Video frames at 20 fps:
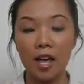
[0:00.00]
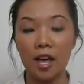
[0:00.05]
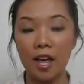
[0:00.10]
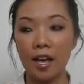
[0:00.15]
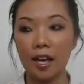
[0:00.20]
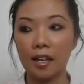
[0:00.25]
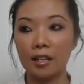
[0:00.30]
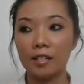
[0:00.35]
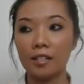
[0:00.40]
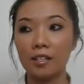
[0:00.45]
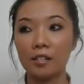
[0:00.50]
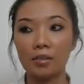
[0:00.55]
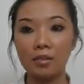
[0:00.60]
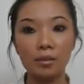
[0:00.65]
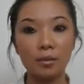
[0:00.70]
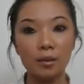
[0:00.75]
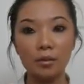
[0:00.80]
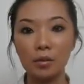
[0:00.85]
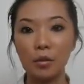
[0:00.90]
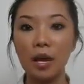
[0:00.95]
And, you know,
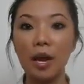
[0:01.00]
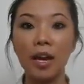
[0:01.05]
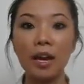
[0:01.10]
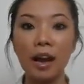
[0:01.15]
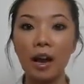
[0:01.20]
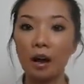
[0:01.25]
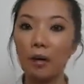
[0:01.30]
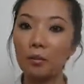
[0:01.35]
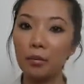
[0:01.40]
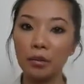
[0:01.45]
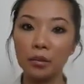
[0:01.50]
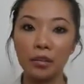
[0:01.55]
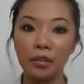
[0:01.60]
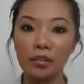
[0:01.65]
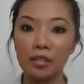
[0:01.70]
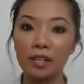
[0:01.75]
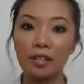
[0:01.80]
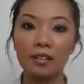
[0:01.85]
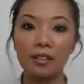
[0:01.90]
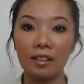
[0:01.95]
sometimes you can't help what your
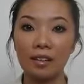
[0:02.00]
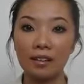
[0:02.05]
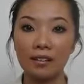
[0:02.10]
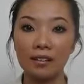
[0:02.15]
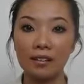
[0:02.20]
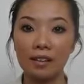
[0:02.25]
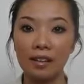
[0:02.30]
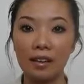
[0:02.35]
skin does.